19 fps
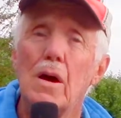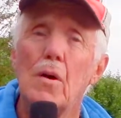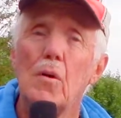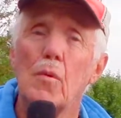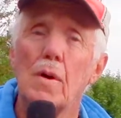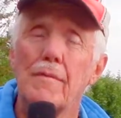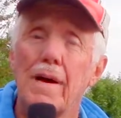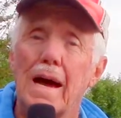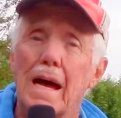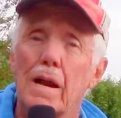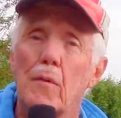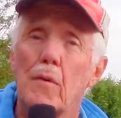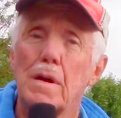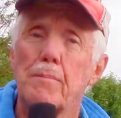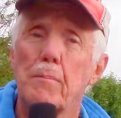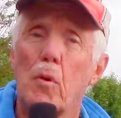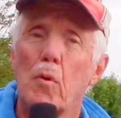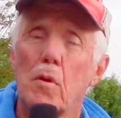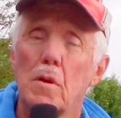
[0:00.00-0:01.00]
We've had
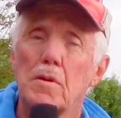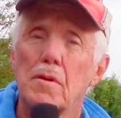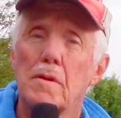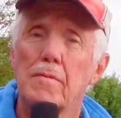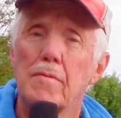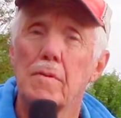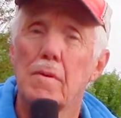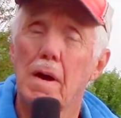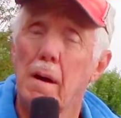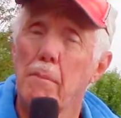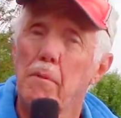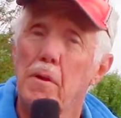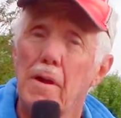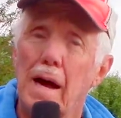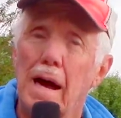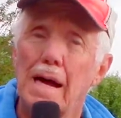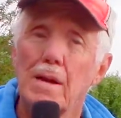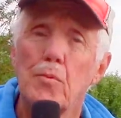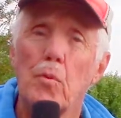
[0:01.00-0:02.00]
reports of a couple
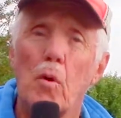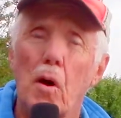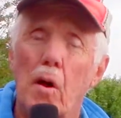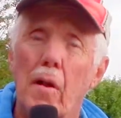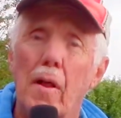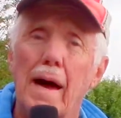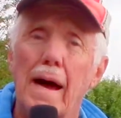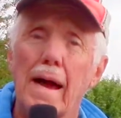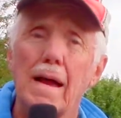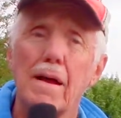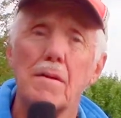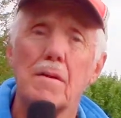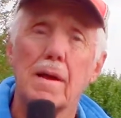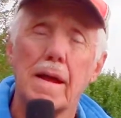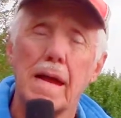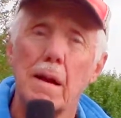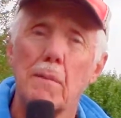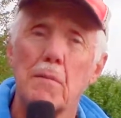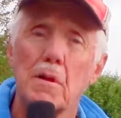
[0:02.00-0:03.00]
nice walleye in the
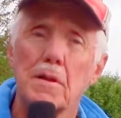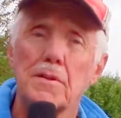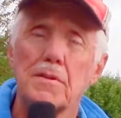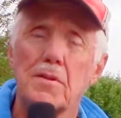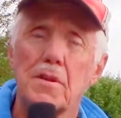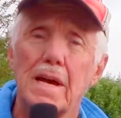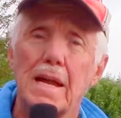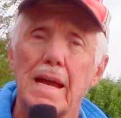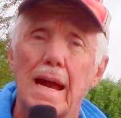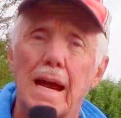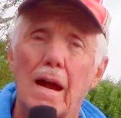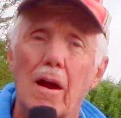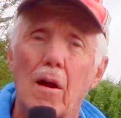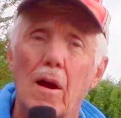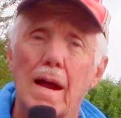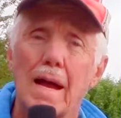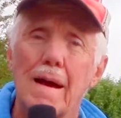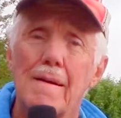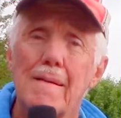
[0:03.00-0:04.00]
Kimberlin City
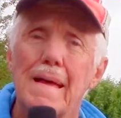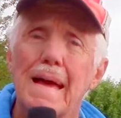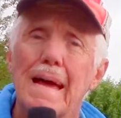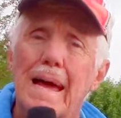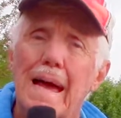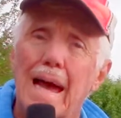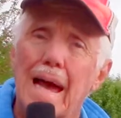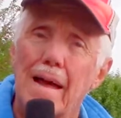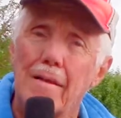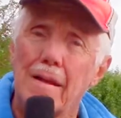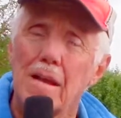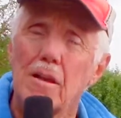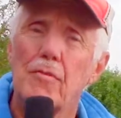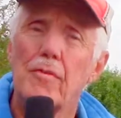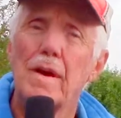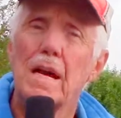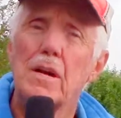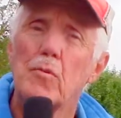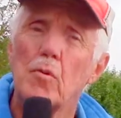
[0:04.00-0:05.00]
area, and these
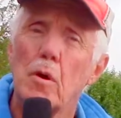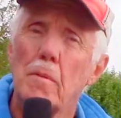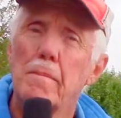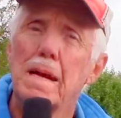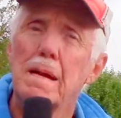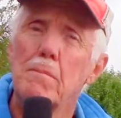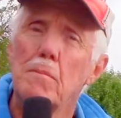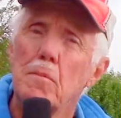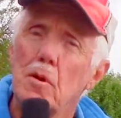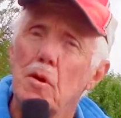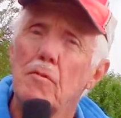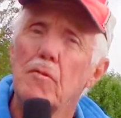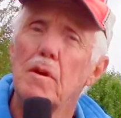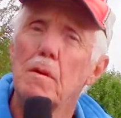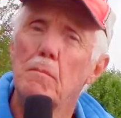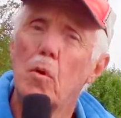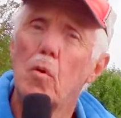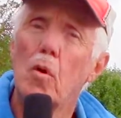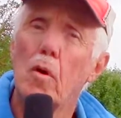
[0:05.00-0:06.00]
fish will be
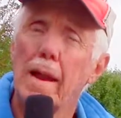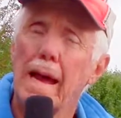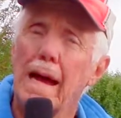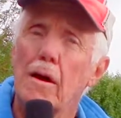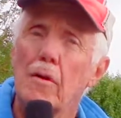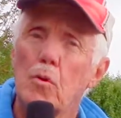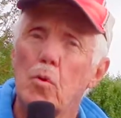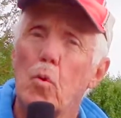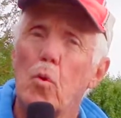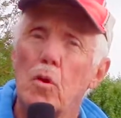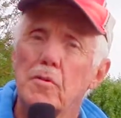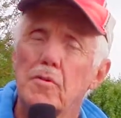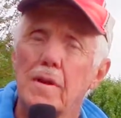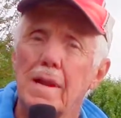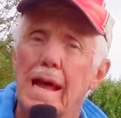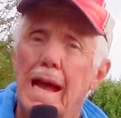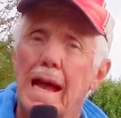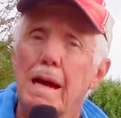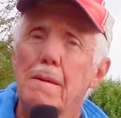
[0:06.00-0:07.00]
moving more down towards the
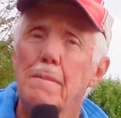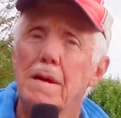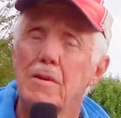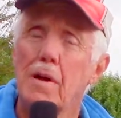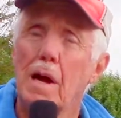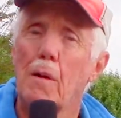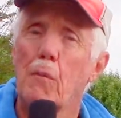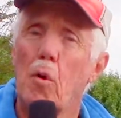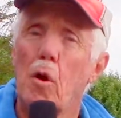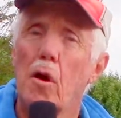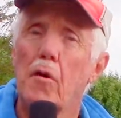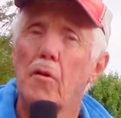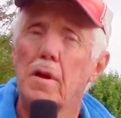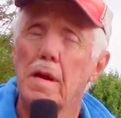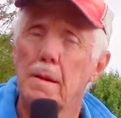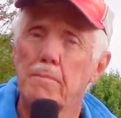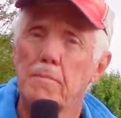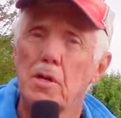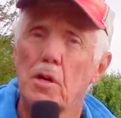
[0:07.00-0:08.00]
dam as that water
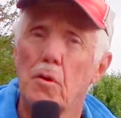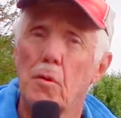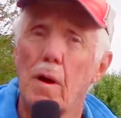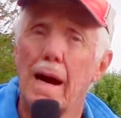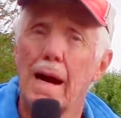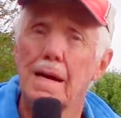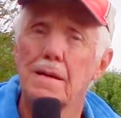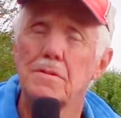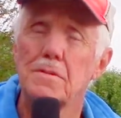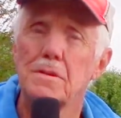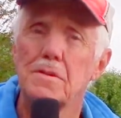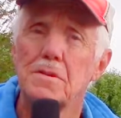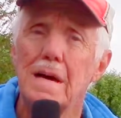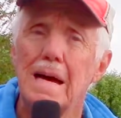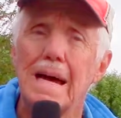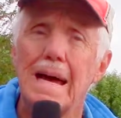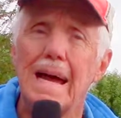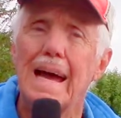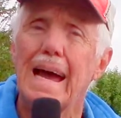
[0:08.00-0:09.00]
temperature rises,
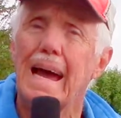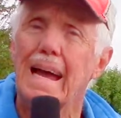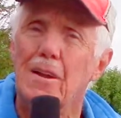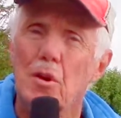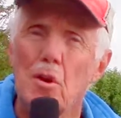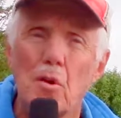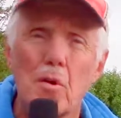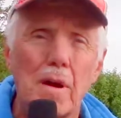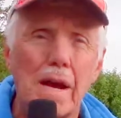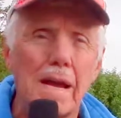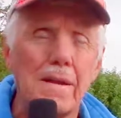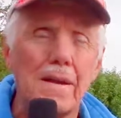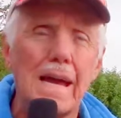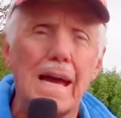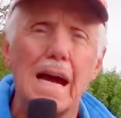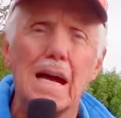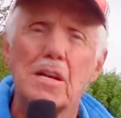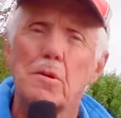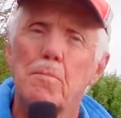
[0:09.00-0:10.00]
and you can
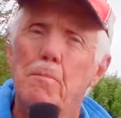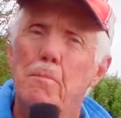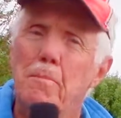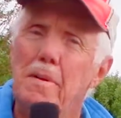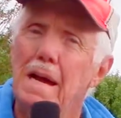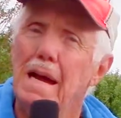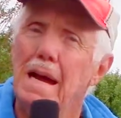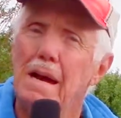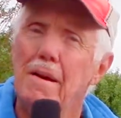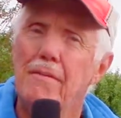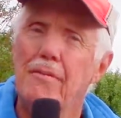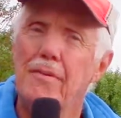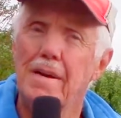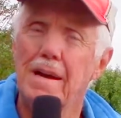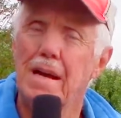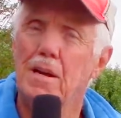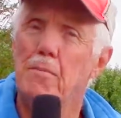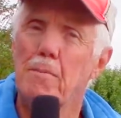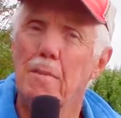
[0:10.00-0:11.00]
catch big
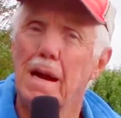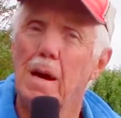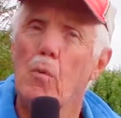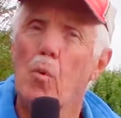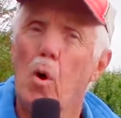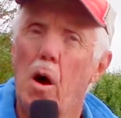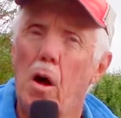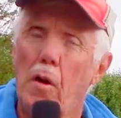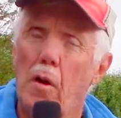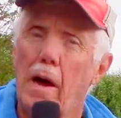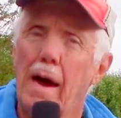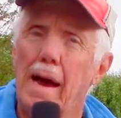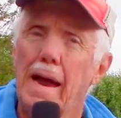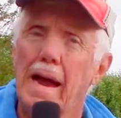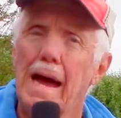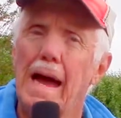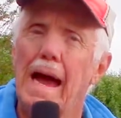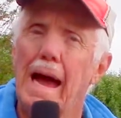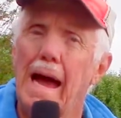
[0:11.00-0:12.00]
fish, big walleye
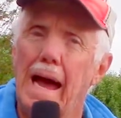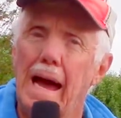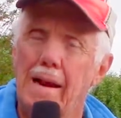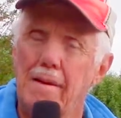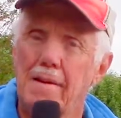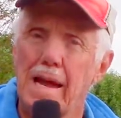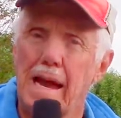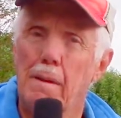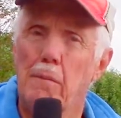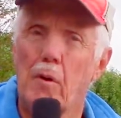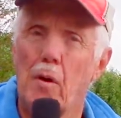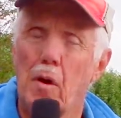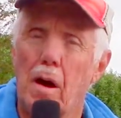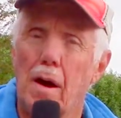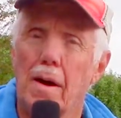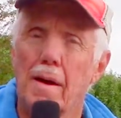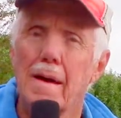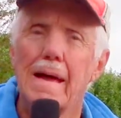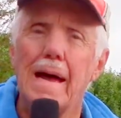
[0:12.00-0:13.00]
at Table
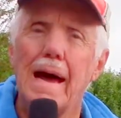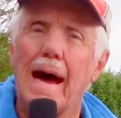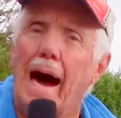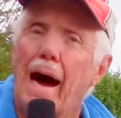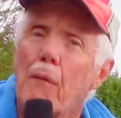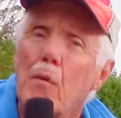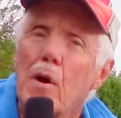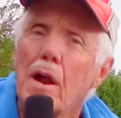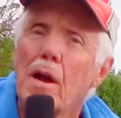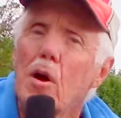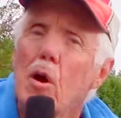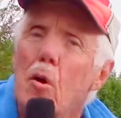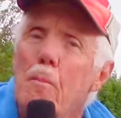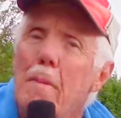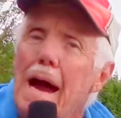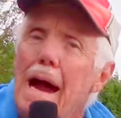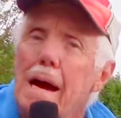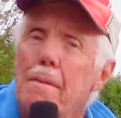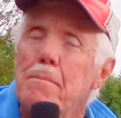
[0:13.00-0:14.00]
Rock. I want to go
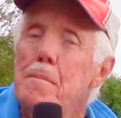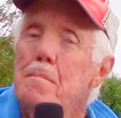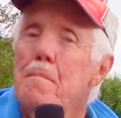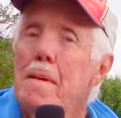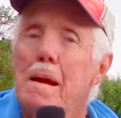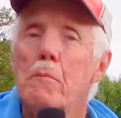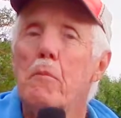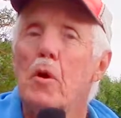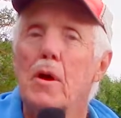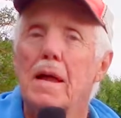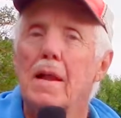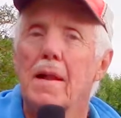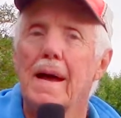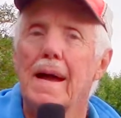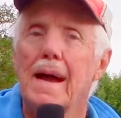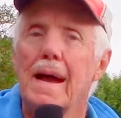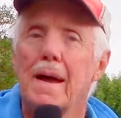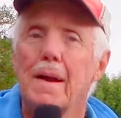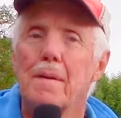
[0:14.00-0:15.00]
back memory
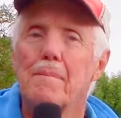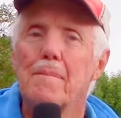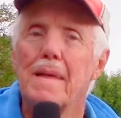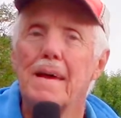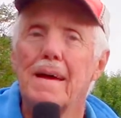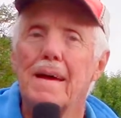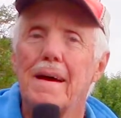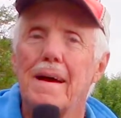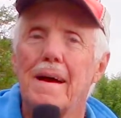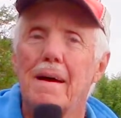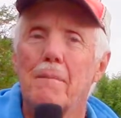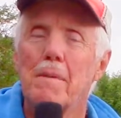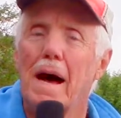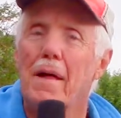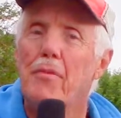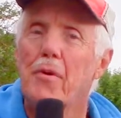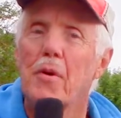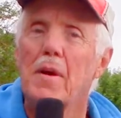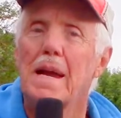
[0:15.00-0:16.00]
lane.
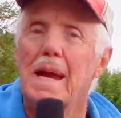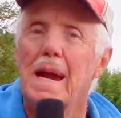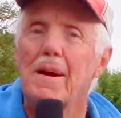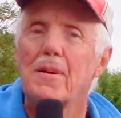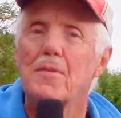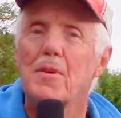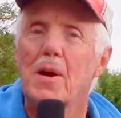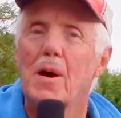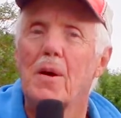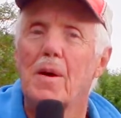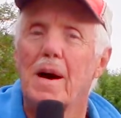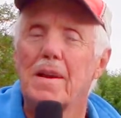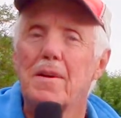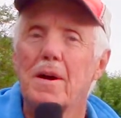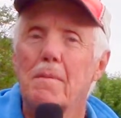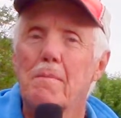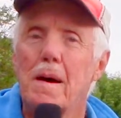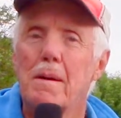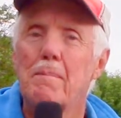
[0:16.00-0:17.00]
About 3 years ago, I
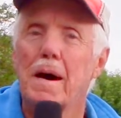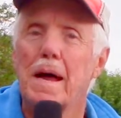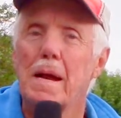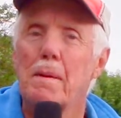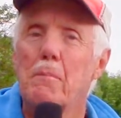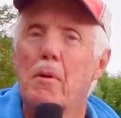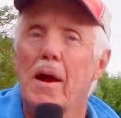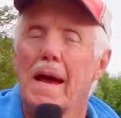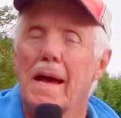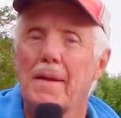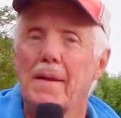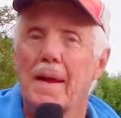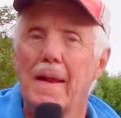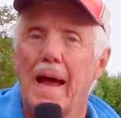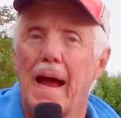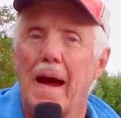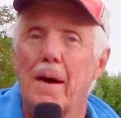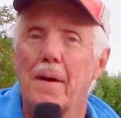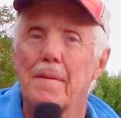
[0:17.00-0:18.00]
took my buddy Brandon
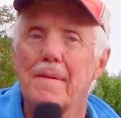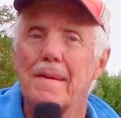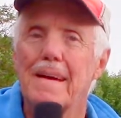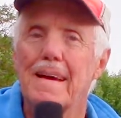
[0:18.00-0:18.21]
out.